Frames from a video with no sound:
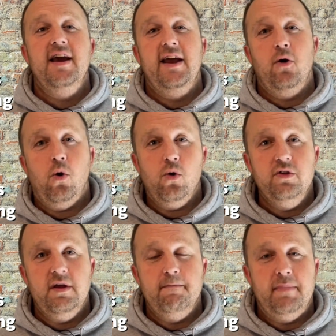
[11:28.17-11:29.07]
and
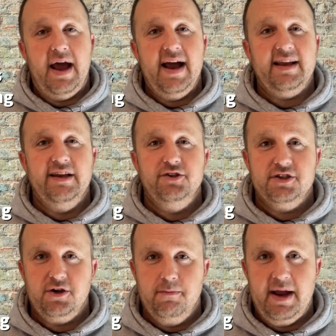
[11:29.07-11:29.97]
hold them back and
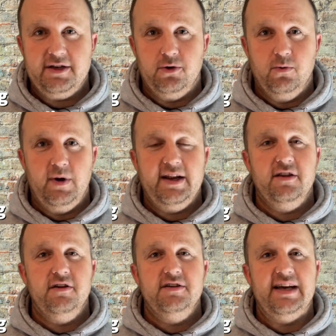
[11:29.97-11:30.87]
just go back to
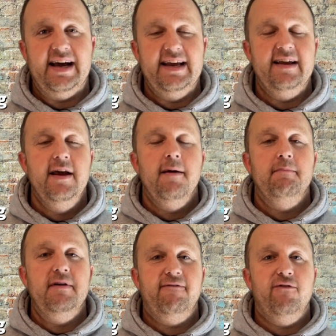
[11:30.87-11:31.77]
regular diet
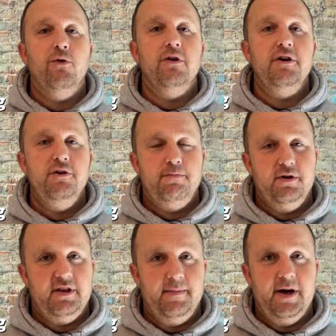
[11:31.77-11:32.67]
before you
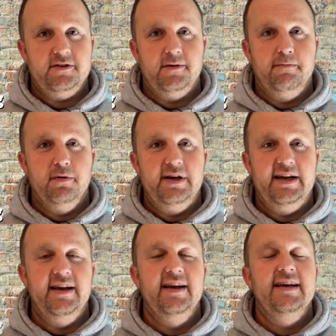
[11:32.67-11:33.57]
put them out to breed.